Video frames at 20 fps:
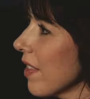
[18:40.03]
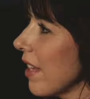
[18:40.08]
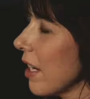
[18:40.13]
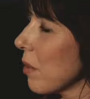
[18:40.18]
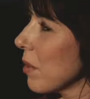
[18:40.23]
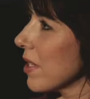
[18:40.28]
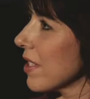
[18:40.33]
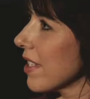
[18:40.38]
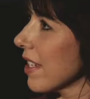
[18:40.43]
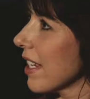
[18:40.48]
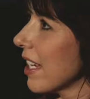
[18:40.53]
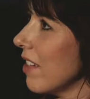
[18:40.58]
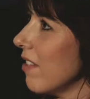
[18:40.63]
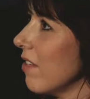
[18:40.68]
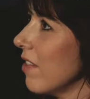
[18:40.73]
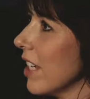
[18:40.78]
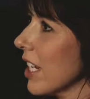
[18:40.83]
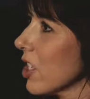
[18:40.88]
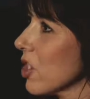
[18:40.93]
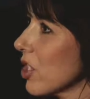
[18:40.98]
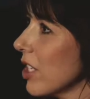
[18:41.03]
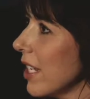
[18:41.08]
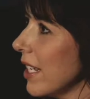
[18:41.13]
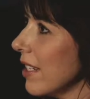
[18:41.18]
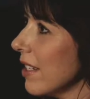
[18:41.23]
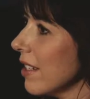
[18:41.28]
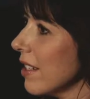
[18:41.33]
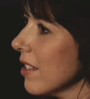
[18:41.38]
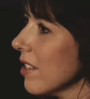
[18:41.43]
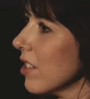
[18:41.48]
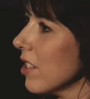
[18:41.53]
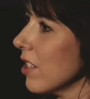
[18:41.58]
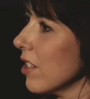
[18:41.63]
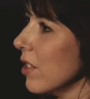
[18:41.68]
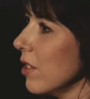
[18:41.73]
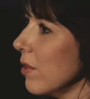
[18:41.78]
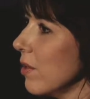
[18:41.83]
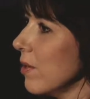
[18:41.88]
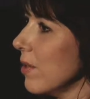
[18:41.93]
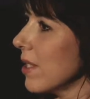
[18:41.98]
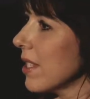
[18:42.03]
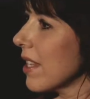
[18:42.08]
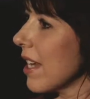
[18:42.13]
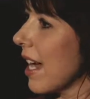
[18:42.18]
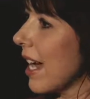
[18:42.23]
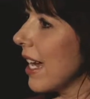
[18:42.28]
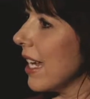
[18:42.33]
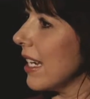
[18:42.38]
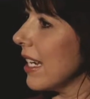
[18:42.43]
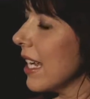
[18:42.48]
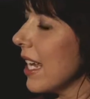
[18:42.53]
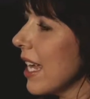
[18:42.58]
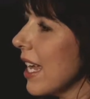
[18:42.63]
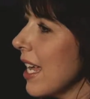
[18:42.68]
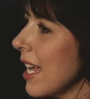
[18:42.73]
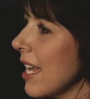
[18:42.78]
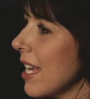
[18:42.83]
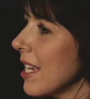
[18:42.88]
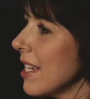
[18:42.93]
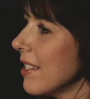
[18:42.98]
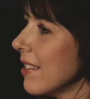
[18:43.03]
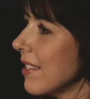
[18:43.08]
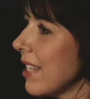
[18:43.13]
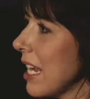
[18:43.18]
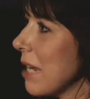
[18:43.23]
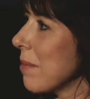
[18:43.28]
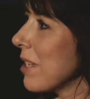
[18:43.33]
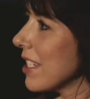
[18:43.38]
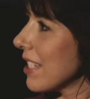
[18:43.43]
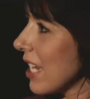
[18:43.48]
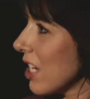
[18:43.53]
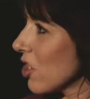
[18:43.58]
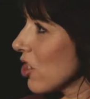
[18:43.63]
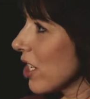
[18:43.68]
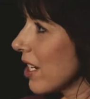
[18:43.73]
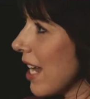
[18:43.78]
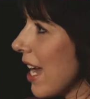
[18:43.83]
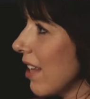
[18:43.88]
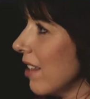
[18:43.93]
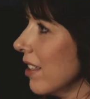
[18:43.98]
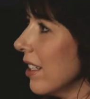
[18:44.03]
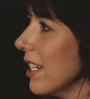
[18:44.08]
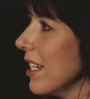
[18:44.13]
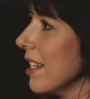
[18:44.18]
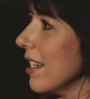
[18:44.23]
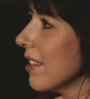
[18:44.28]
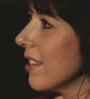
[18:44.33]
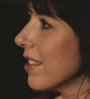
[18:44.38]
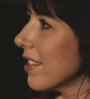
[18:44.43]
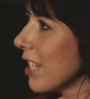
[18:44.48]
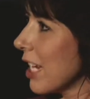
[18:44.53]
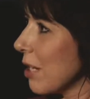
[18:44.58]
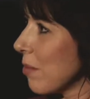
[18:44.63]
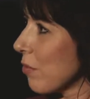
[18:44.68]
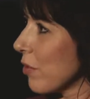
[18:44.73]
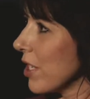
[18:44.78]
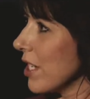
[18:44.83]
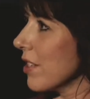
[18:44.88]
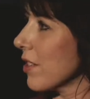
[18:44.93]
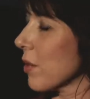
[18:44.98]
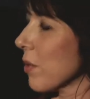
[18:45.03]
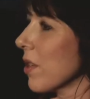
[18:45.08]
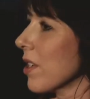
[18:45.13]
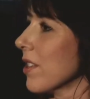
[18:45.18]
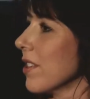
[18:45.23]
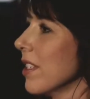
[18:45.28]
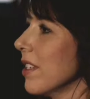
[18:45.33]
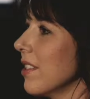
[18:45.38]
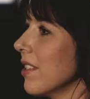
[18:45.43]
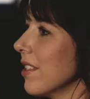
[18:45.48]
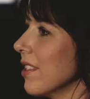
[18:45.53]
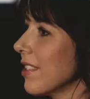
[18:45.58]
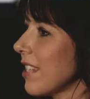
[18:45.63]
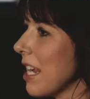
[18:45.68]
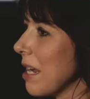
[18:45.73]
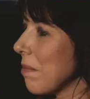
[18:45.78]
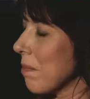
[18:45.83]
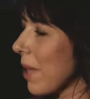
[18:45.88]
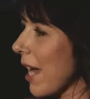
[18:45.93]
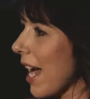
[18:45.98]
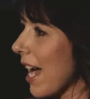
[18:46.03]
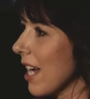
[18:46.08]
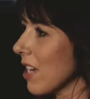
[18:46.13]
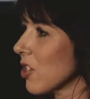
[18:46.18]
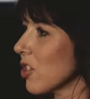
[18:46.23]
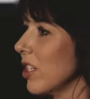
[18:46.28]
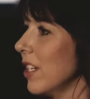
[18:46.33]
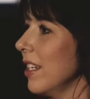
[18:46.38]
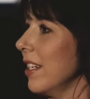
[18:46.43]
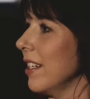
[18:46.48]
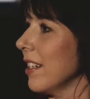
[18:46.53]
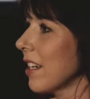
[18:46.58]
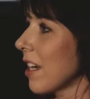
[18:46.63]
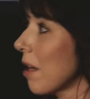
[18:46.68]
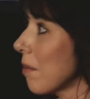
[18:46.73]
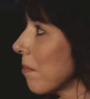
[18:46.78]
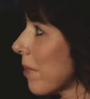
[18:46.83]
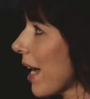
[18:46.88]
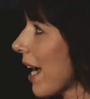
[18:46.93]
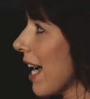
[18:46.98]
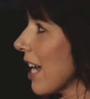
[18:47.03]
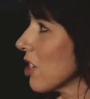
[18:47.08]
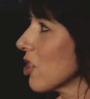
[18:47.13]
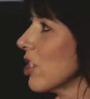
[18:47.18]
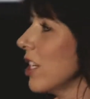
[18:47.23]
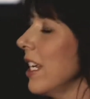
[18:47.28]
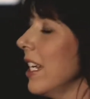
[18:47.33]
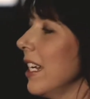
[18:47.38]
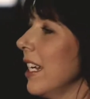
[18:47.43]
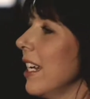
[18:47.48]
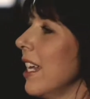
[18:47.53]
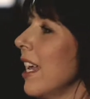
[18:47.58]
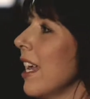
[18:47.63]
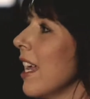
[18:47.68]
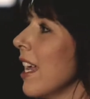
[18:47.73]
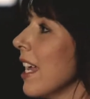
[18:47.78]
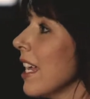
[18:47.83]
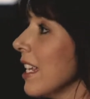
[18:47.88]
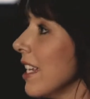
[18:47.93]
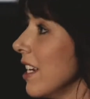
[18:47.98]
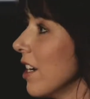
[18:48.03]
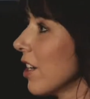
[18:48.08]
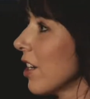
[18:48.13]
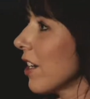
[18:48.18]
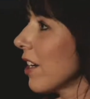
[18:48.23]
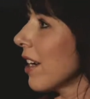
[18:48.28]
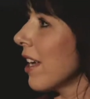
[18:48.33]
was a conviction to use that same intentionality, the same resources, the same passion, compassion here.